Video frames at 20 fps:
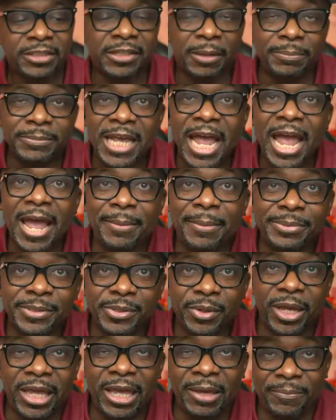
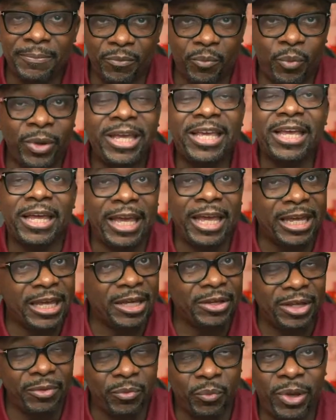Sometimes it we it
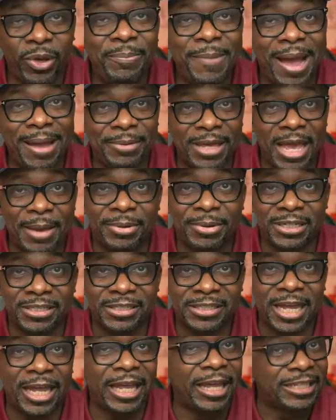could, we might be able
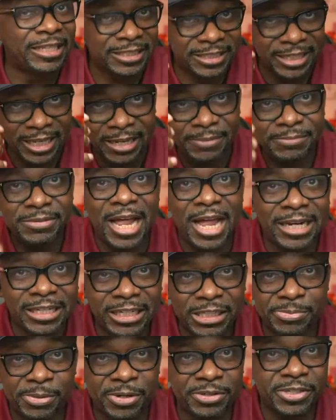to say it seems
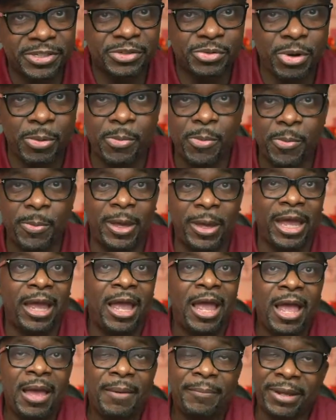like this person's reprobate
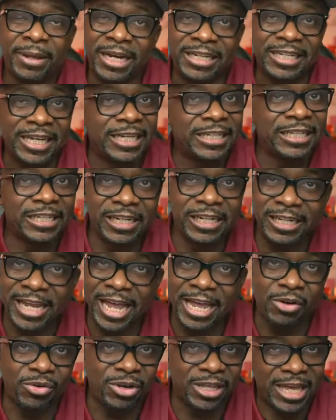mind, but at the end of the
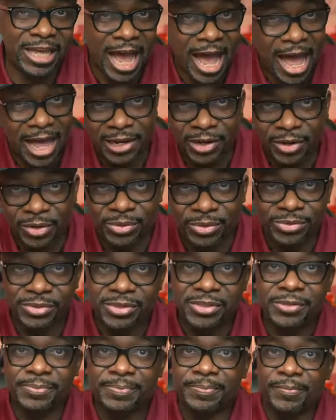day, only God
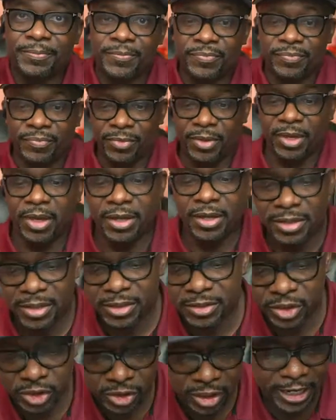knows.
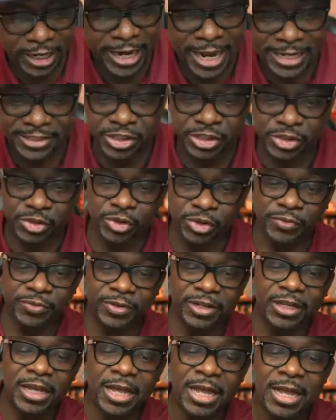And that's just
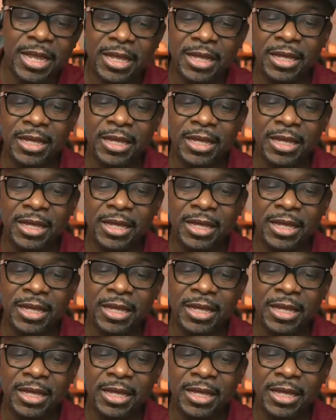truthful.